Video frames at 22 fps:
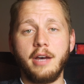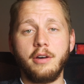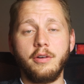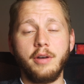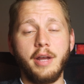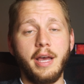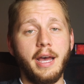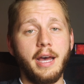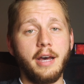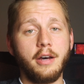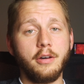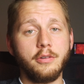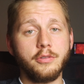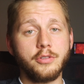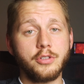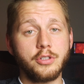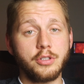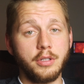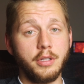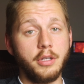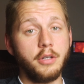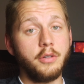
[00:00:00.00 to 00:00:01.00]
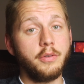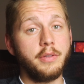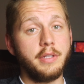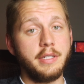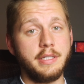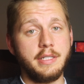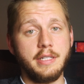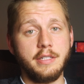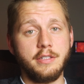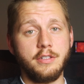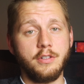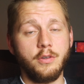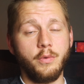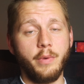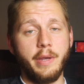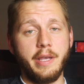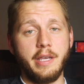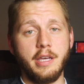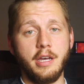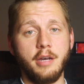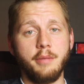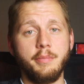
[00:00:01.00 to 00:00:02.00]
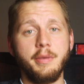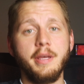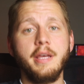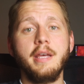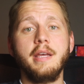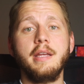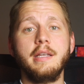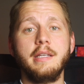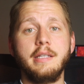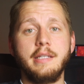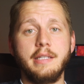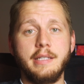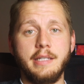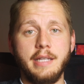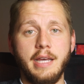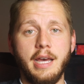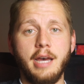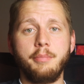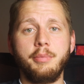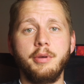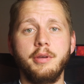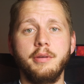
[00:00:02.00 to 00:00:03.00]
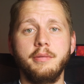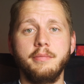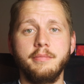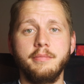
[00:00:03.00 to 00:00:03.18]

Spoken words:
out how slow this is to wake up. Tap.